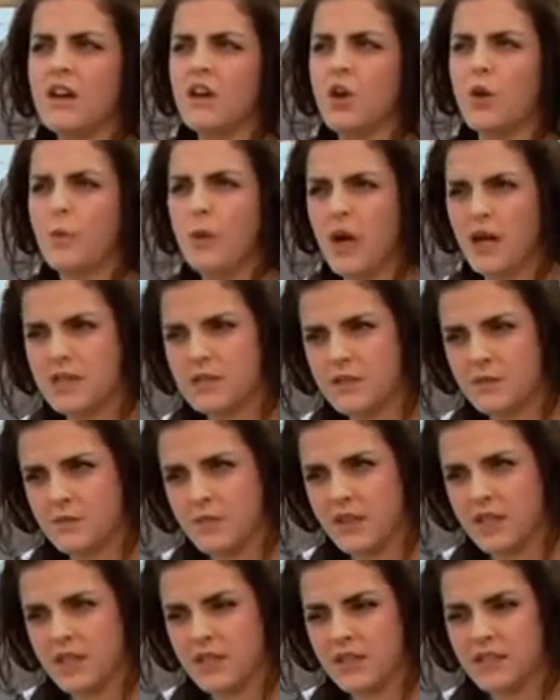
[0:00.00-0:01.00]

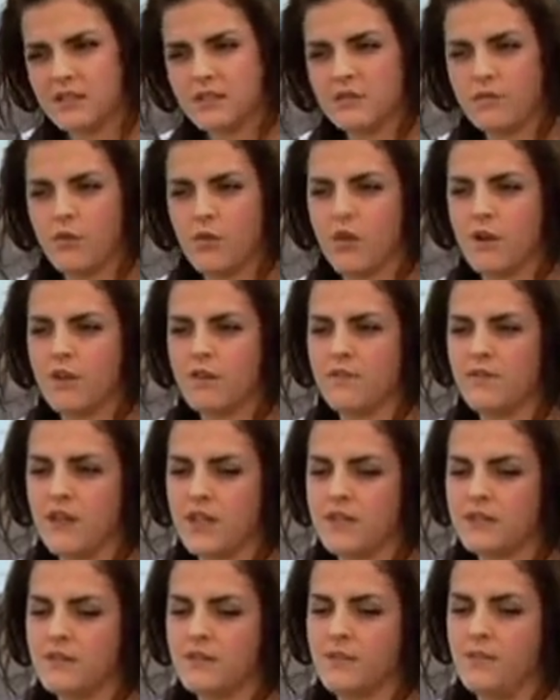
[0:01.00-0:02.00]
Colposcopy is a more
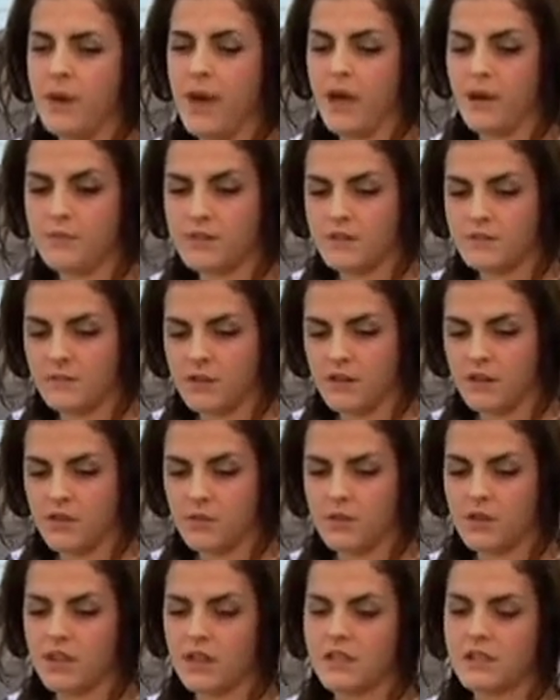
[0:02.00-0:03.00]
invasive pap smear
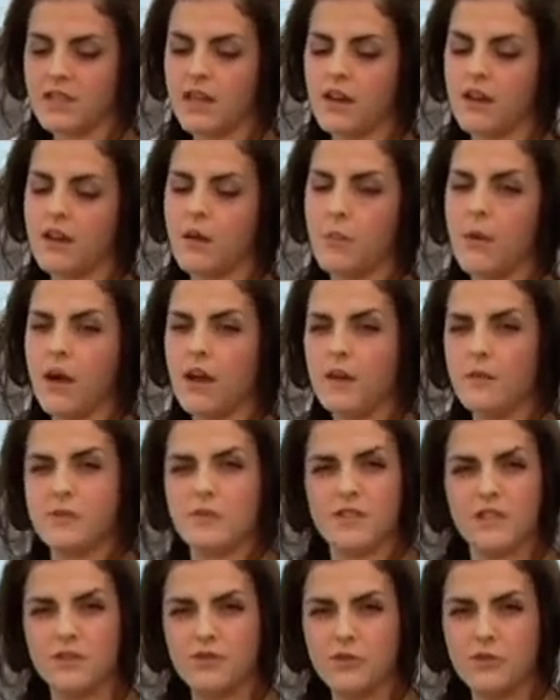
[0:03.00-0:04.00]
where they take a
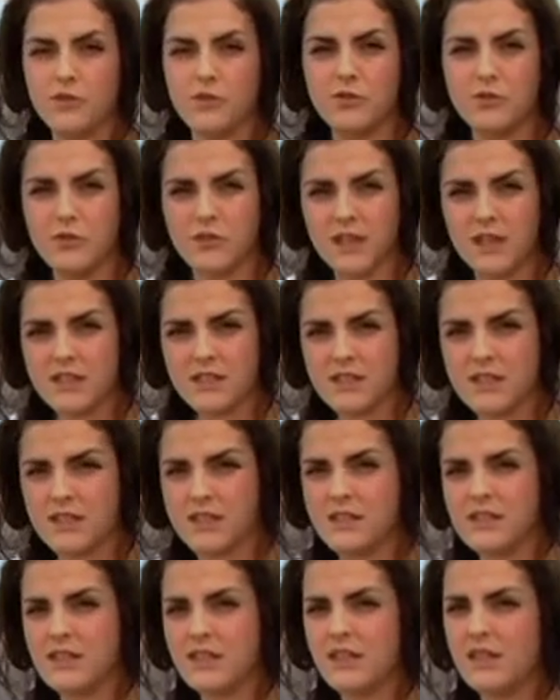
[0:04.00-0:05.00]
biopsy of your uterus to
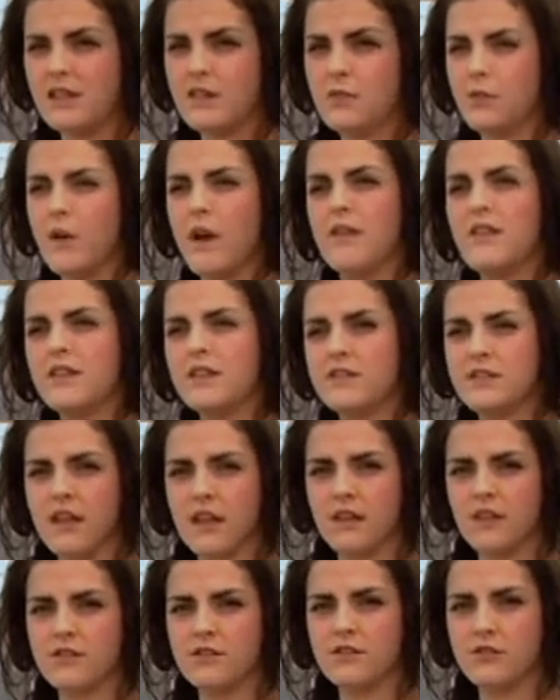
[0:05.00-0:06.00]
see what the
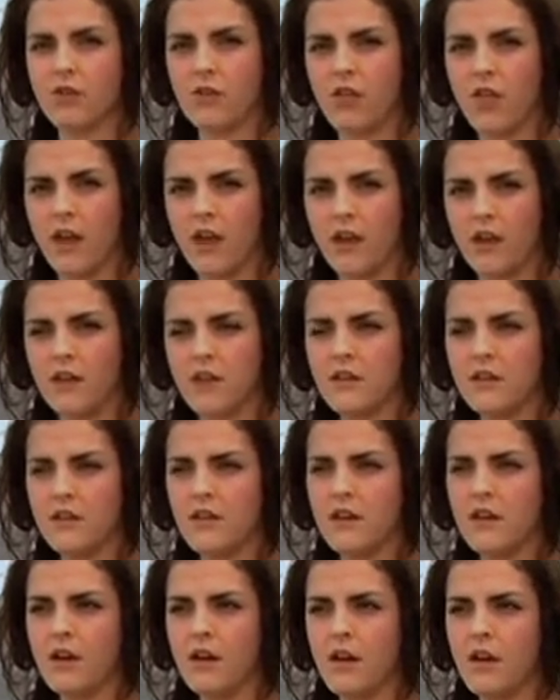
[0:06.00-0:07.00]
cells look like.
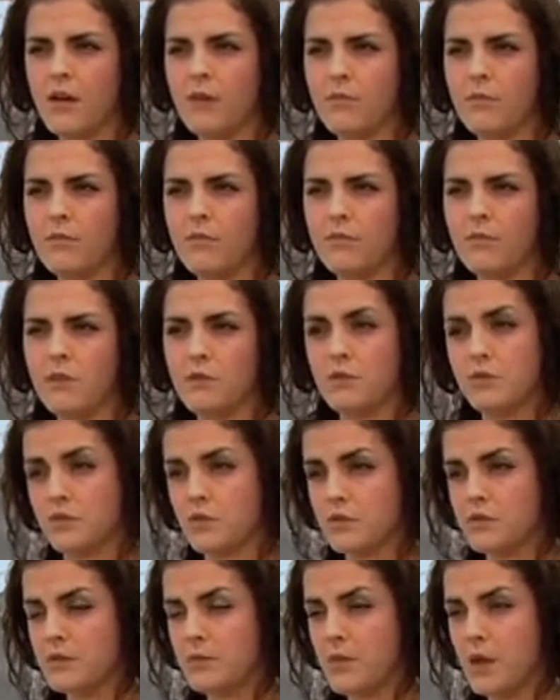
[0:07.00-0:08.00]
The
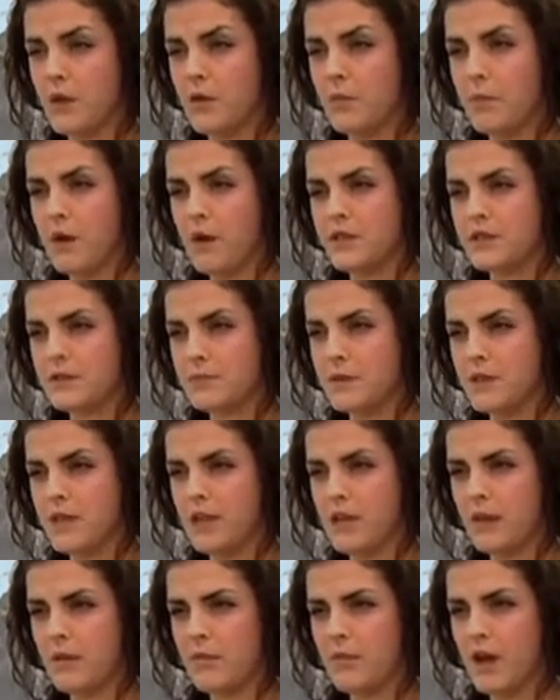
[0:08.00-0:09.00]
results of my colposcopy
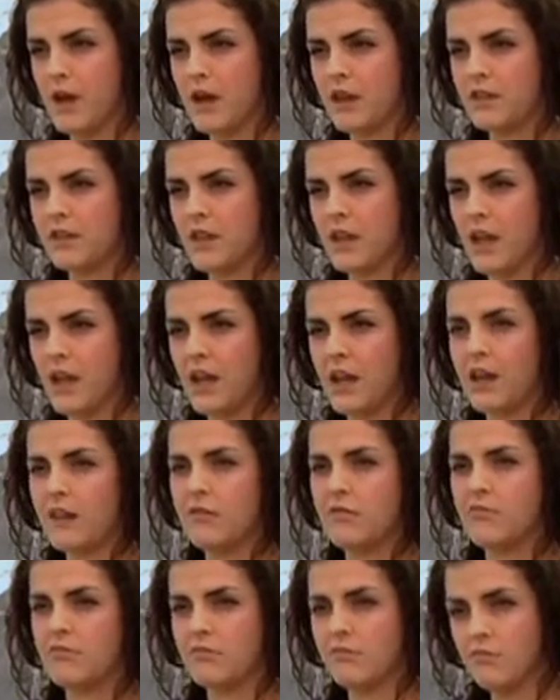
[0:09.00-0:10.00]
came back that I had
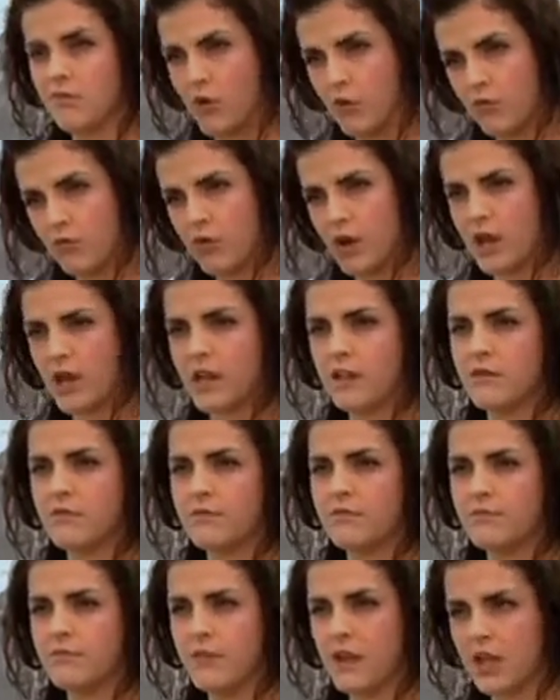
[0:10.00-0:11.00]
low-grade
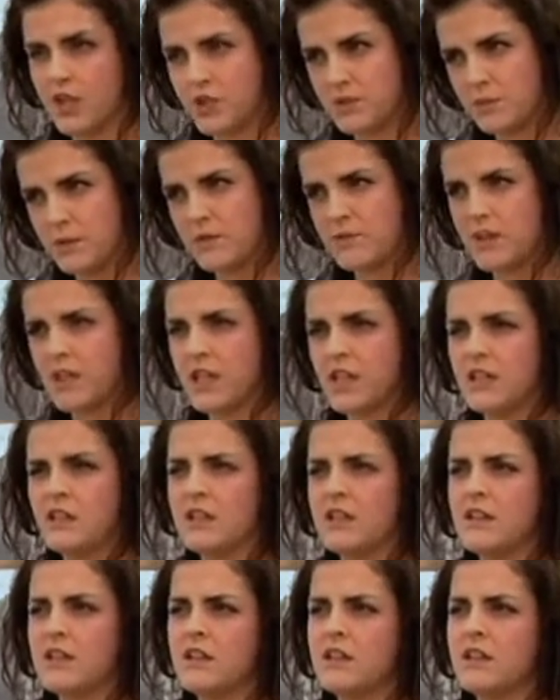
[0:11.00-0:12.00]
HPV,
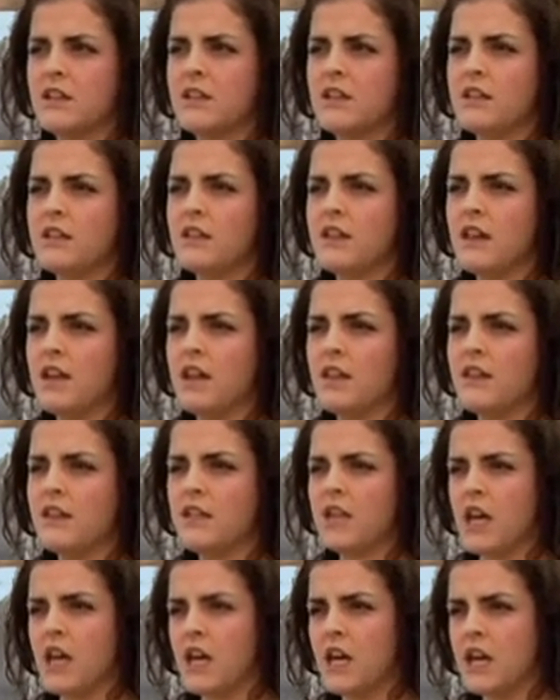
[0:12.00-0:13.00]
and
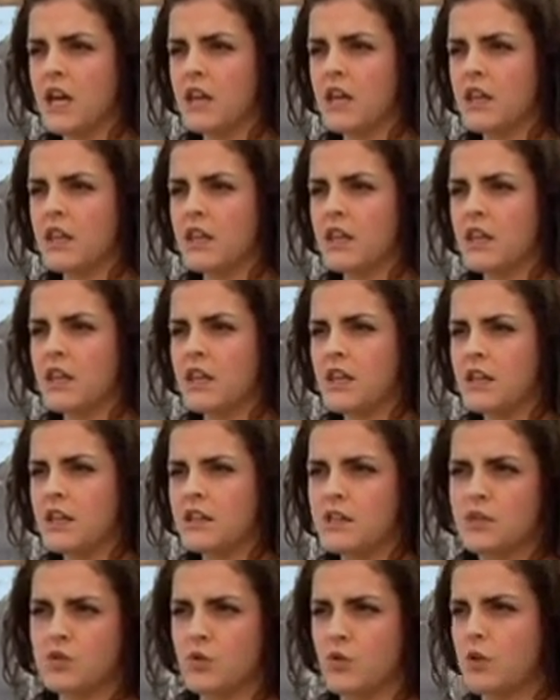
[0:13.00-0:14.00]

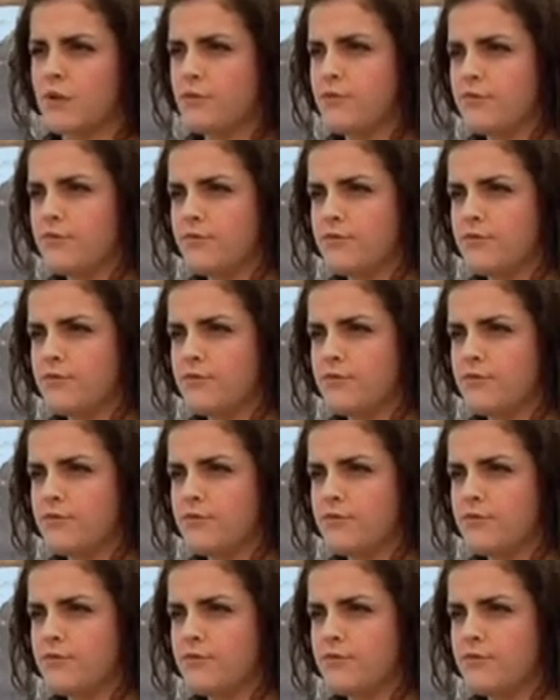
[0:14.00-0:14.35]
the sort of